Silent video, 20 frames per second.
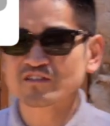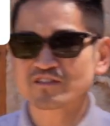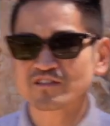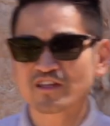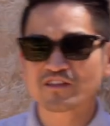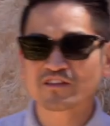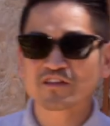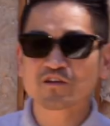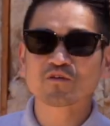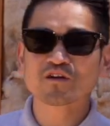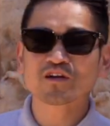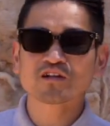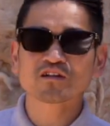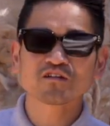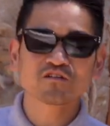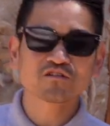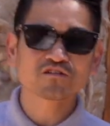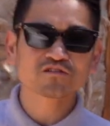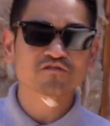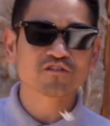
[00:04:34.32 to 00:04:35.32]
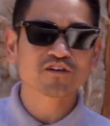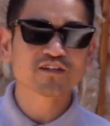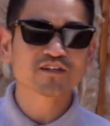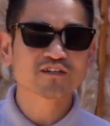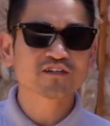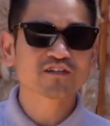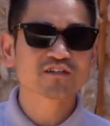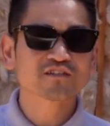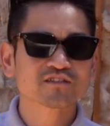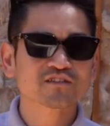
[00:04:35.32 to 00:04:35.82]
is that they want to close,
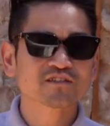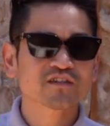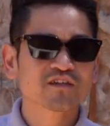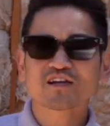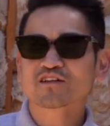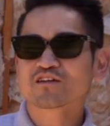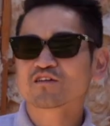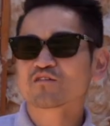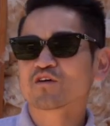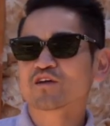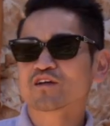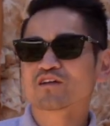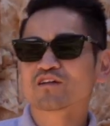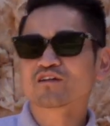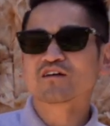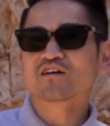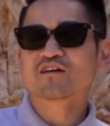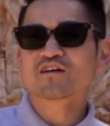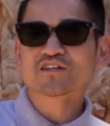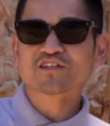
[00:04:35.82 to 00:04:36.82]
right? Because they're not going to wait